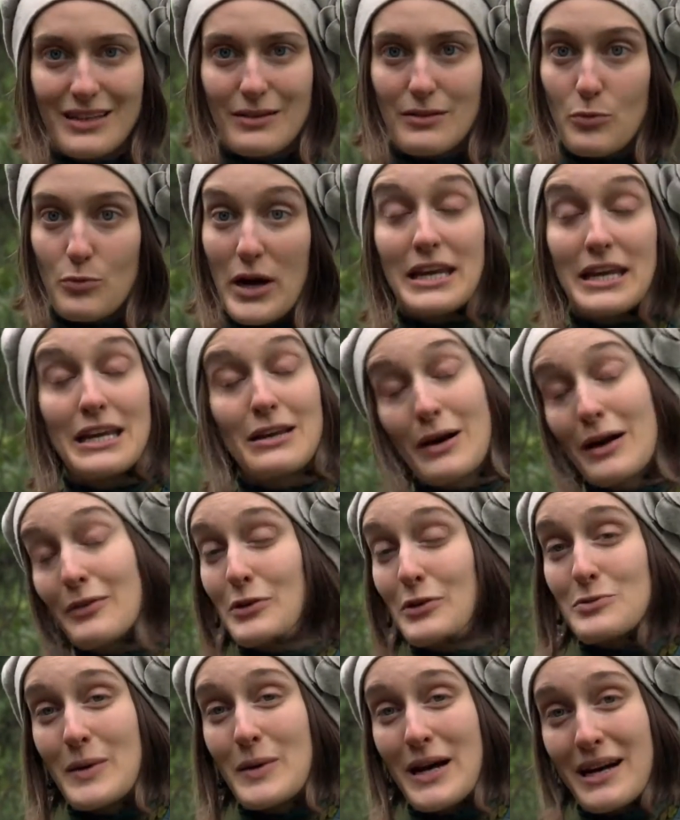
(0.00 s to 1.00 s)
breaking down
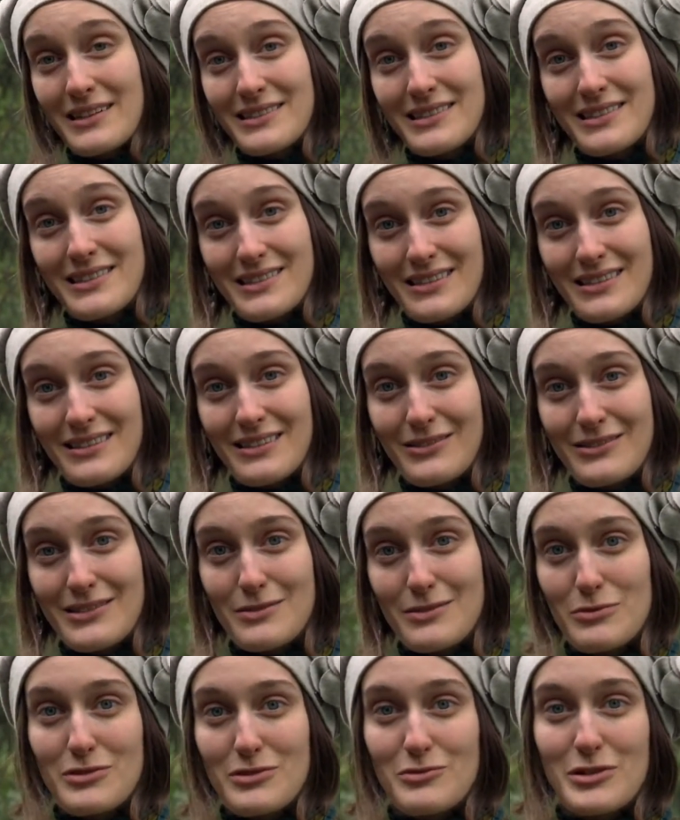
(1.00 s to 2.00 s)
those boxes and
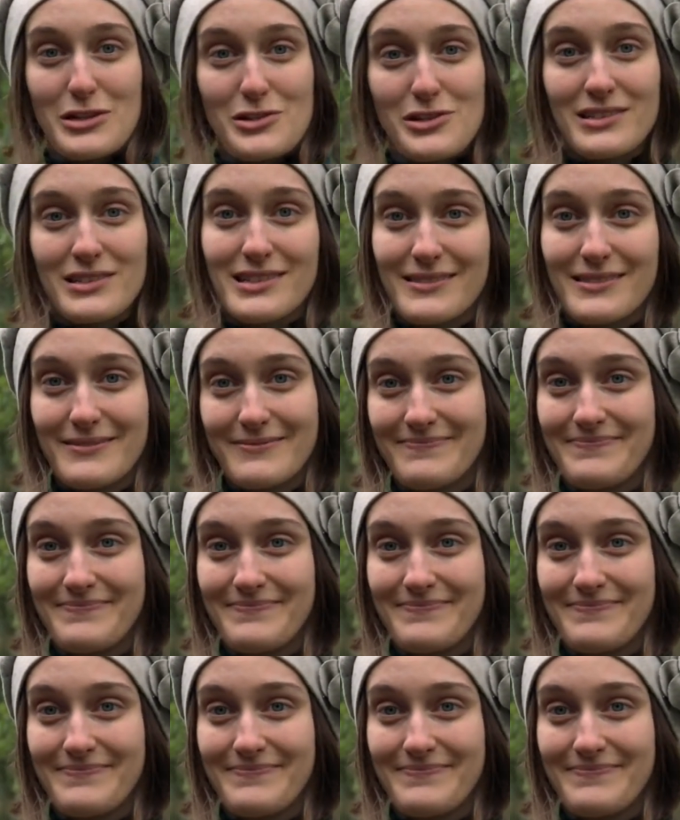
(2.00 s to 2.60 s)
those restrictions.